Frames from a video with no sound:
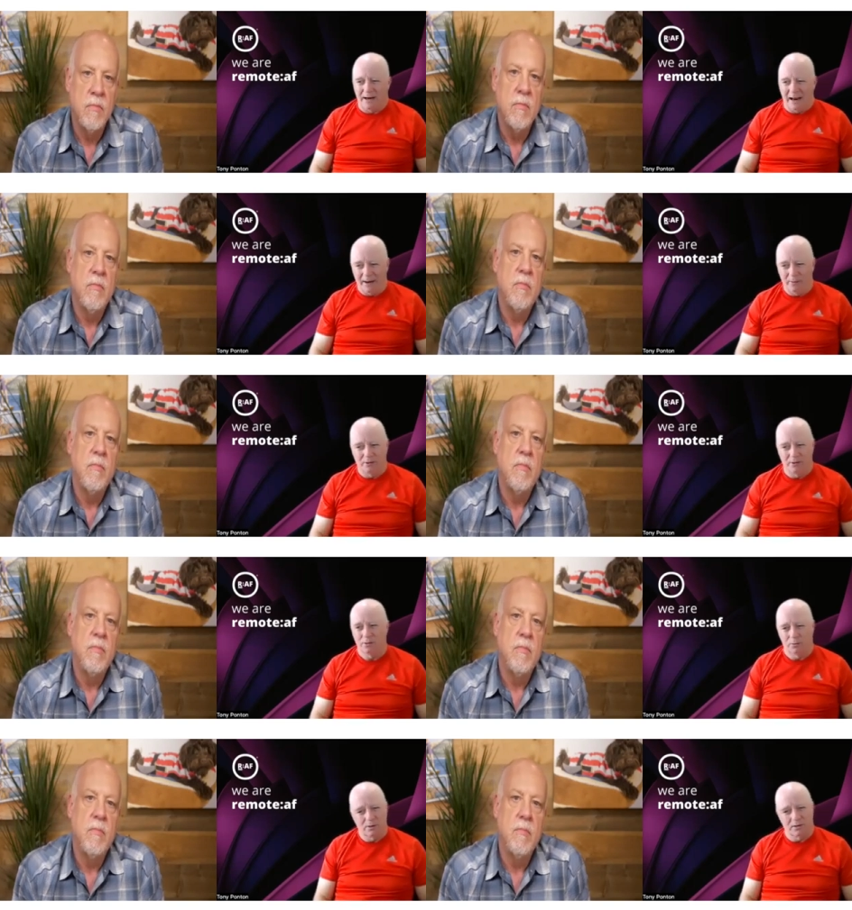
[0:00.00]
Speaker 1: and how would you
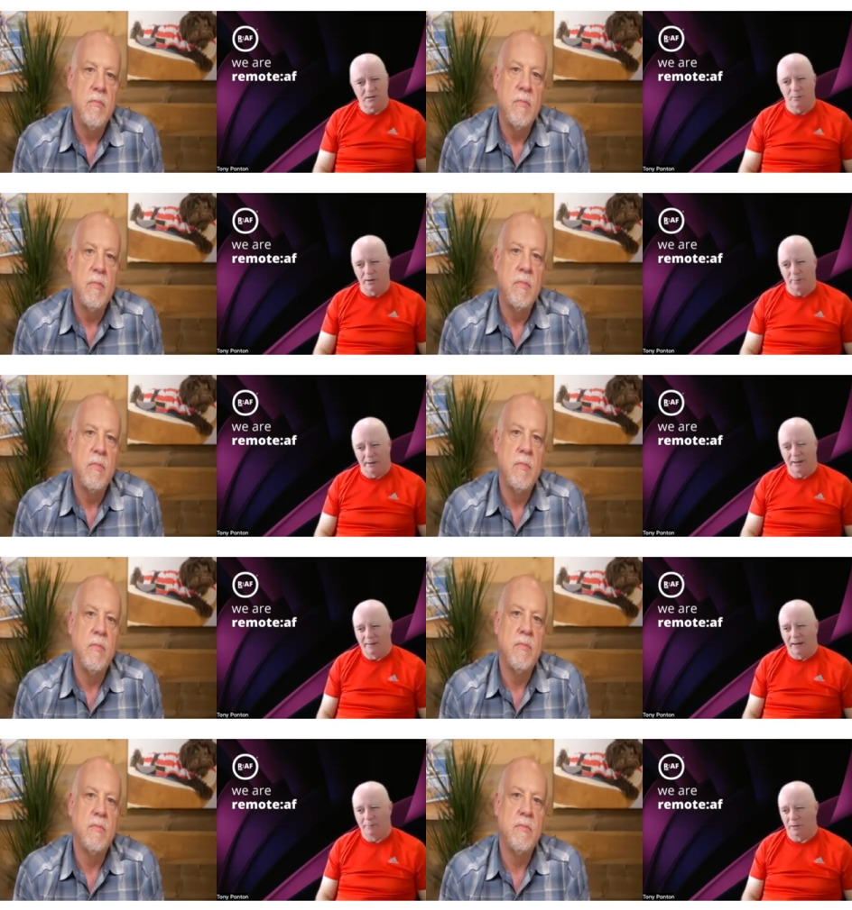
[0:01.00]
talk to someone
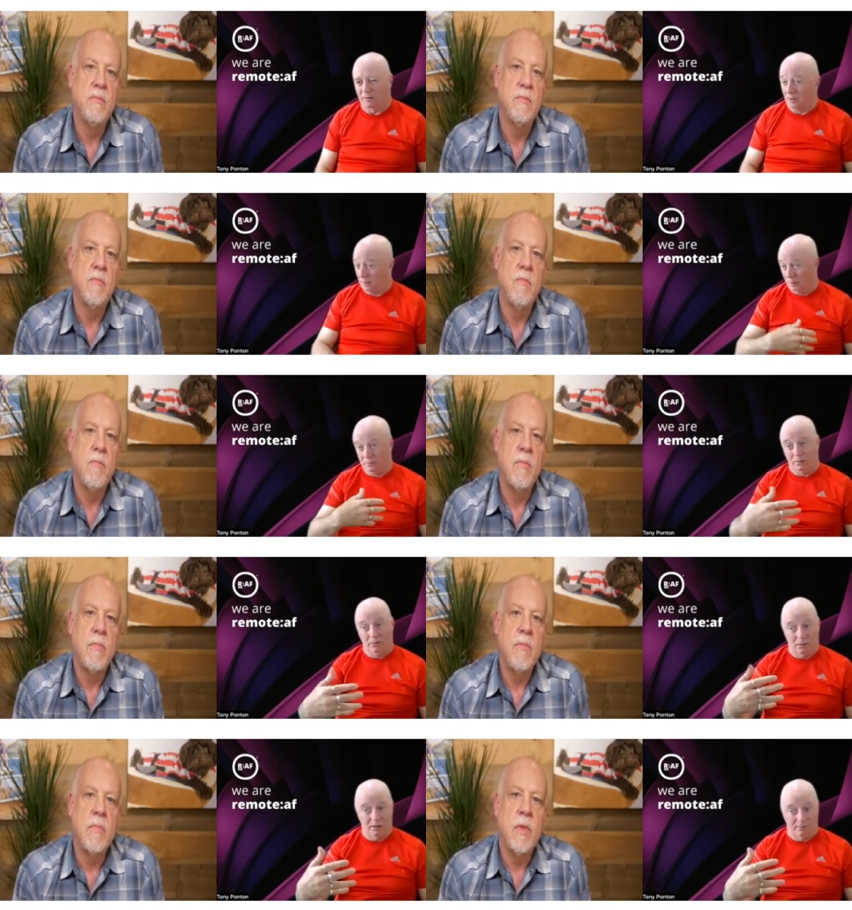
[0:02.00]
about that? Because I know there
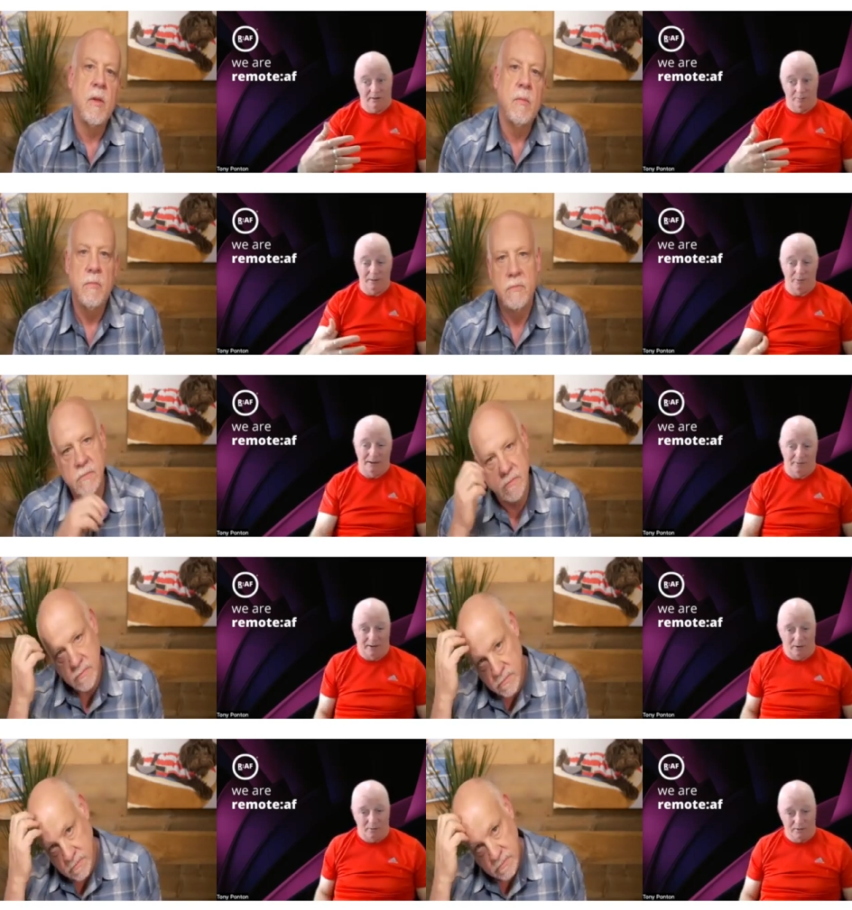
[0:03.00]
are a lot of other people have
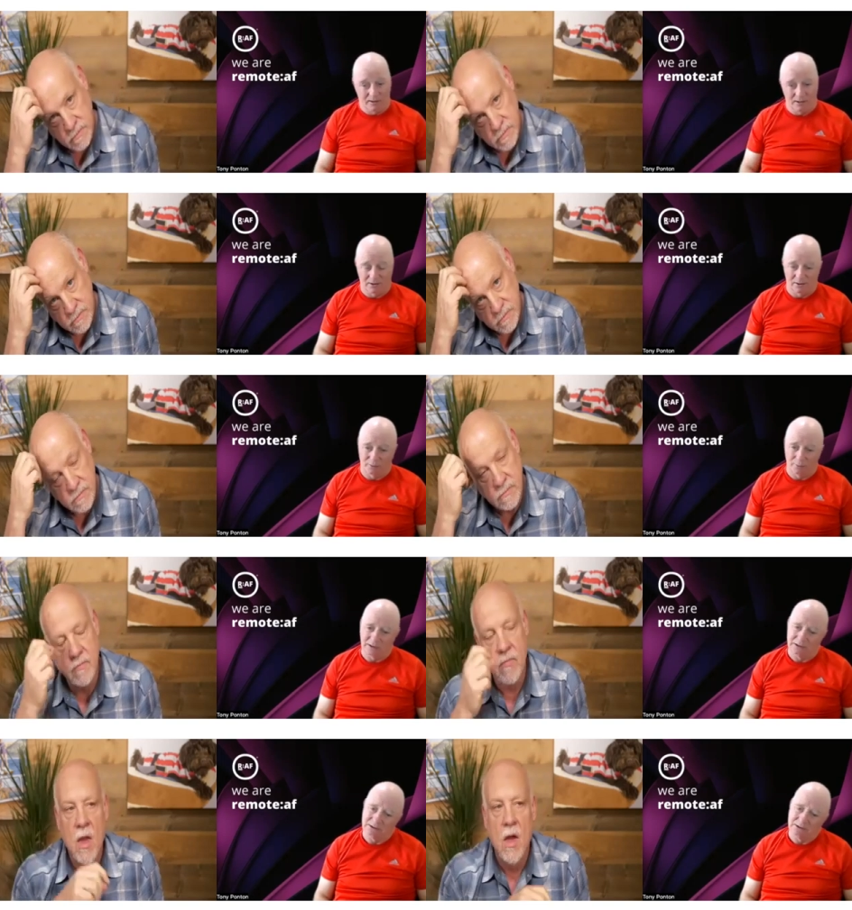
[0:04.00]
that conversation as
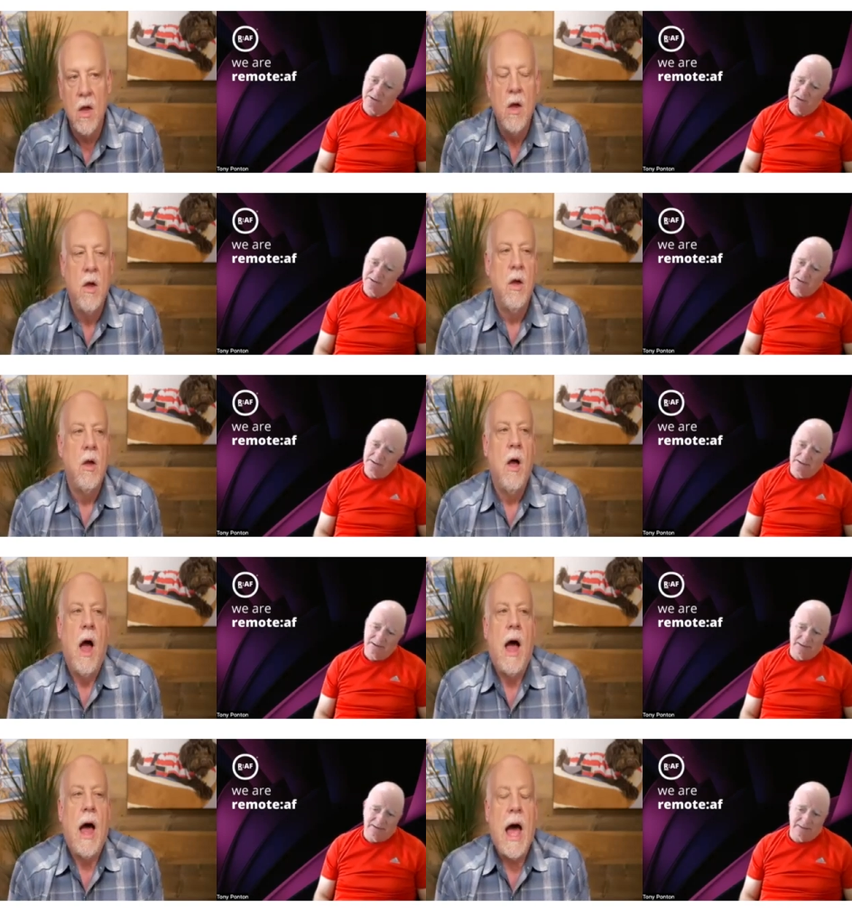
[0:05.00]
well.
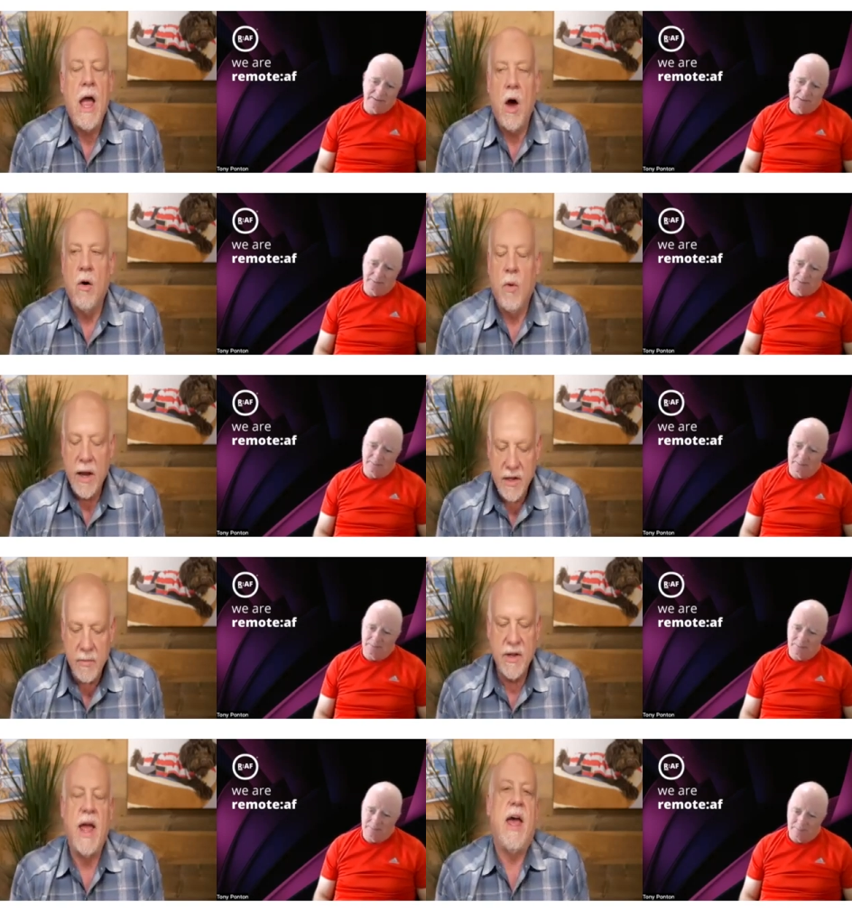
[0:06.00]
Speaker 2: I a lot of times
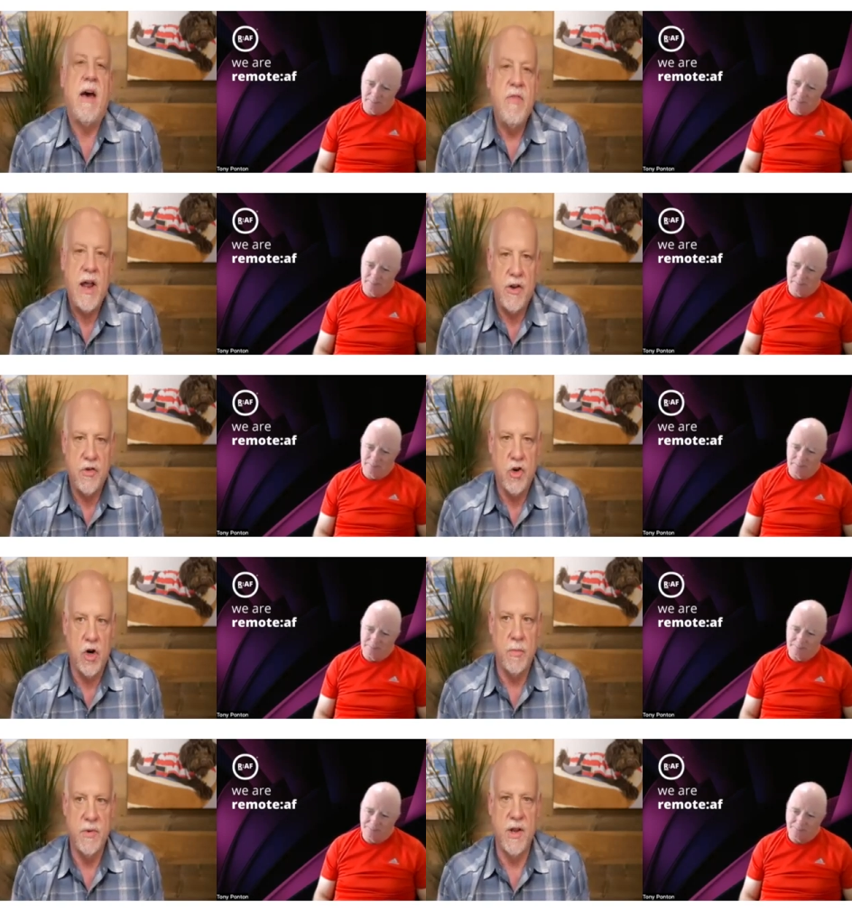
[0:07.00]
I have that in
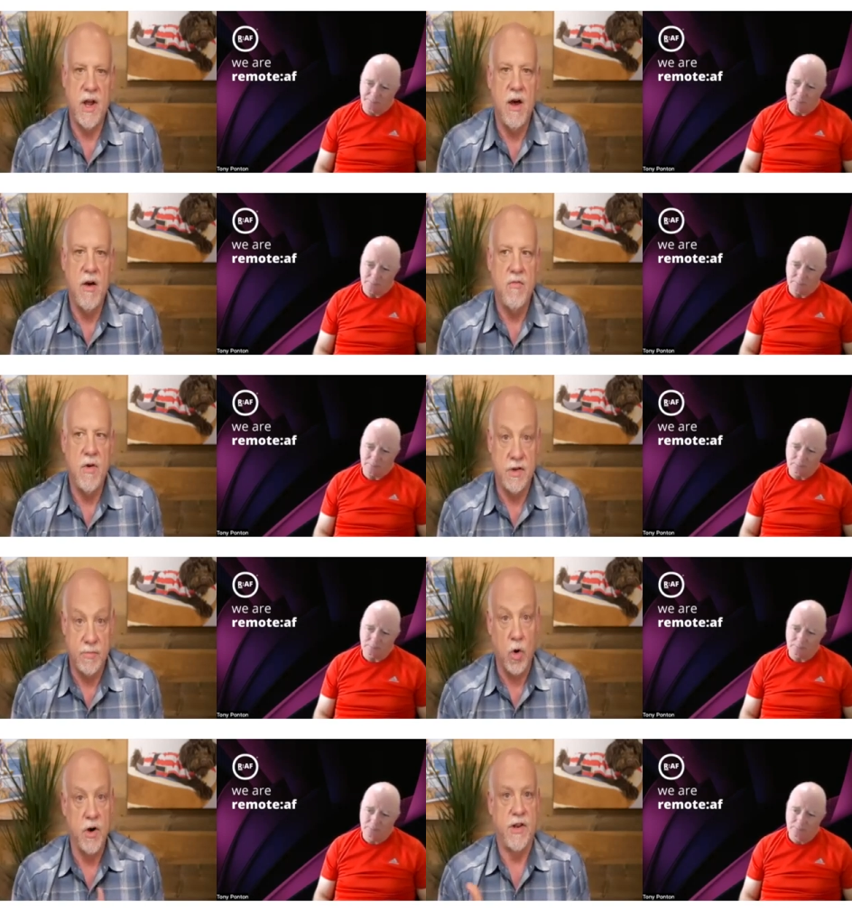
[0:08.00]
terms of a
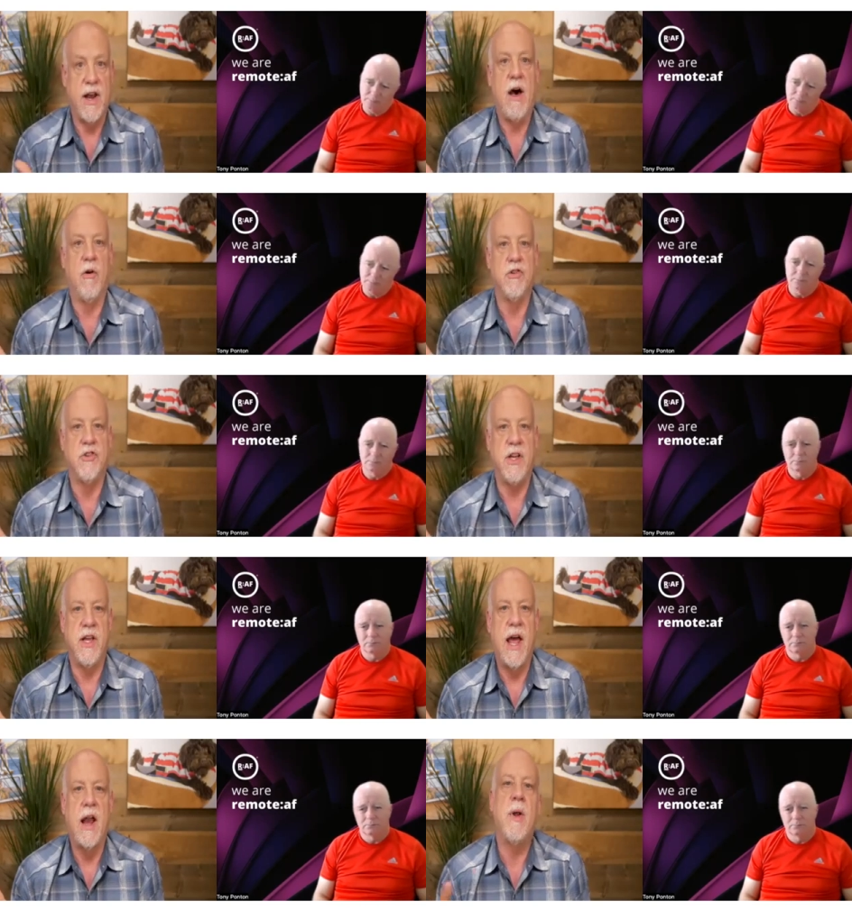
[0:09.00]
sports analogy,
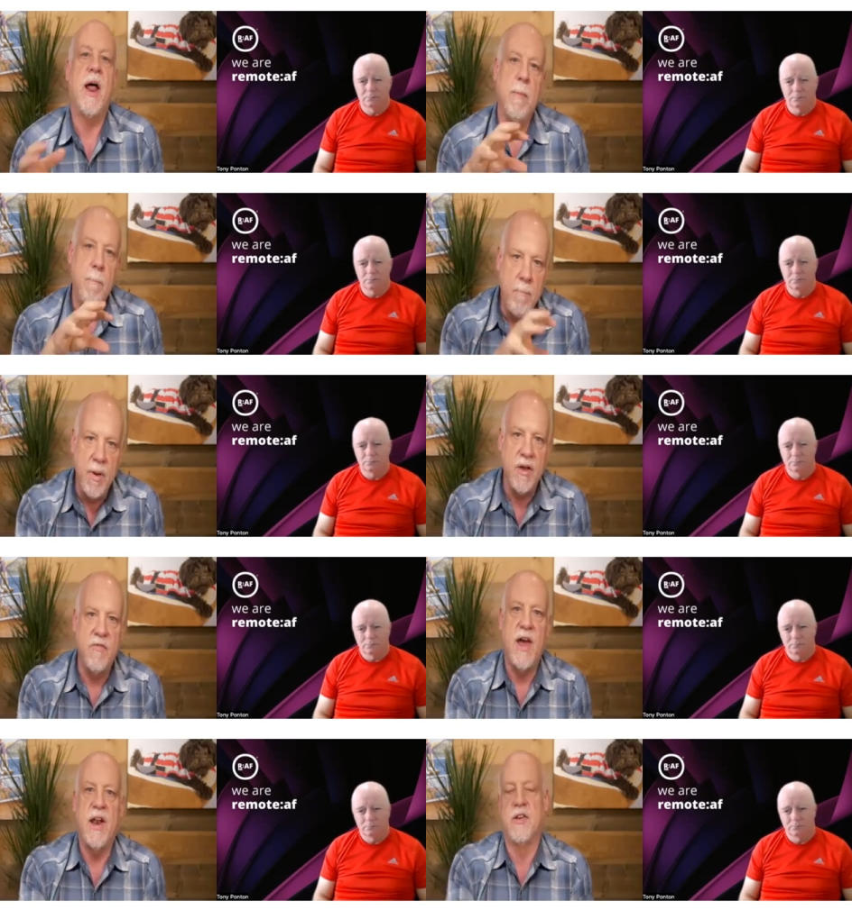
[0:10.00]
and I'm not a big
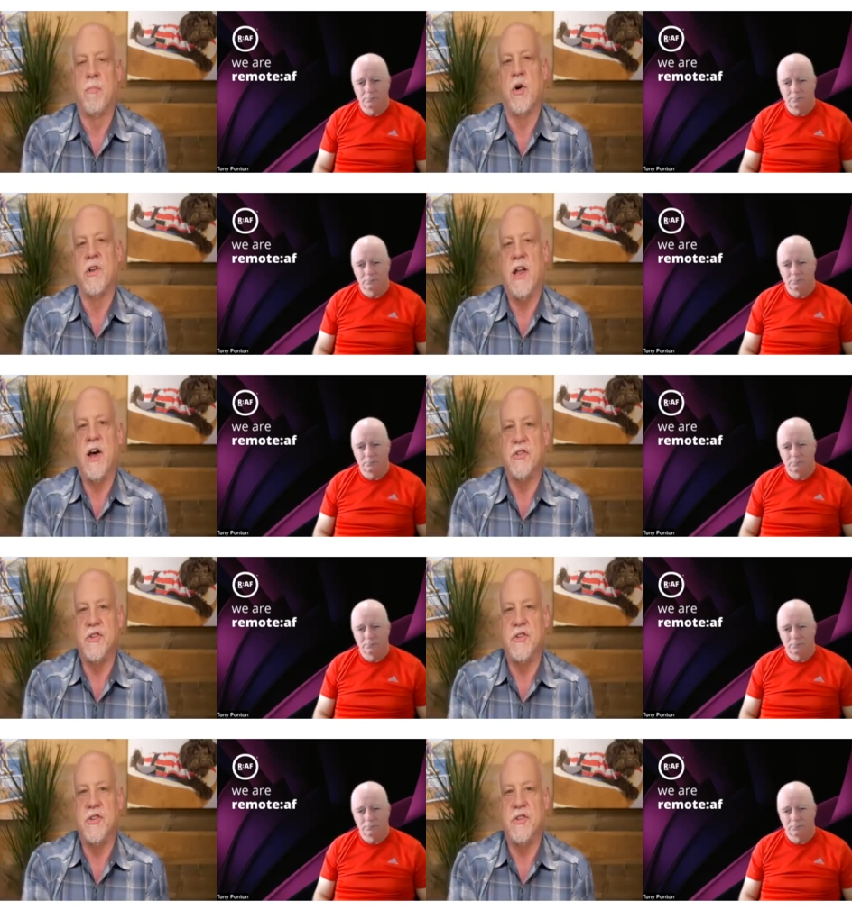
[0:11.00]
fan of sports analogies